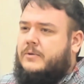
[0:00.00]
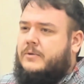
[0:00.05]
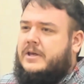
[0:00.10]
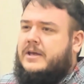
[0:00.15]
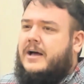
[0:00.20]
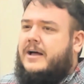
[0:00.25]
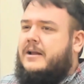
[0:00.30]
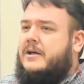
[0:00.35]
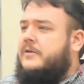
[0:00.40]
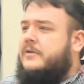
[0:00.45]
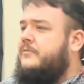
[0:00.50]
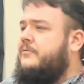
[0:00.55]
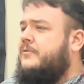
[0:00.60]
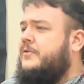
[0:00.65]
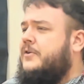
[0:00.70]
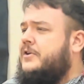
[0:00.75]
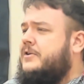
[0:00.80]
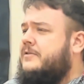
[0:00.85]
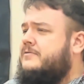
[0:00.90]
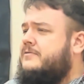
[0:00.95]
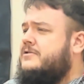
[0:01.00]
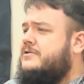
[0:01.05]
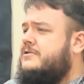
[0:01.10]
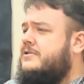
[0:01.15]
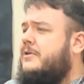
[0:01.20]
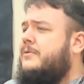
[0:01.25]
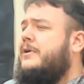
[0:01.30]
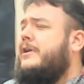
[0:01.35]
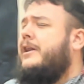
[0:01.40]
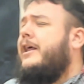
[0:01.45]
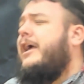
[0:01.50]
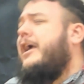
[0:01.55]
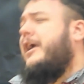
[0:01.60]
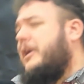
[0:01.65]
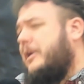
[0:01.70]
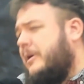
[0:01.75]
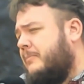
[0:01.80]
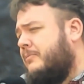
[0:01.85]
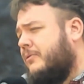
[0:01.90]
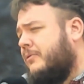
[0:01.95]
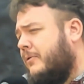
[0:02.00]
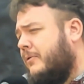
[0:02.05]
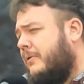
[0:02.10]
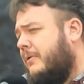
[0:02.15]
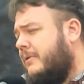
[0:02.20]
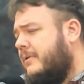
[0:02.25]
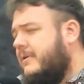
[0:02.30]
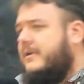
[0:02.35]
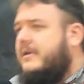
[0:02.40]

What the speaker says: We got a foot of snow in April.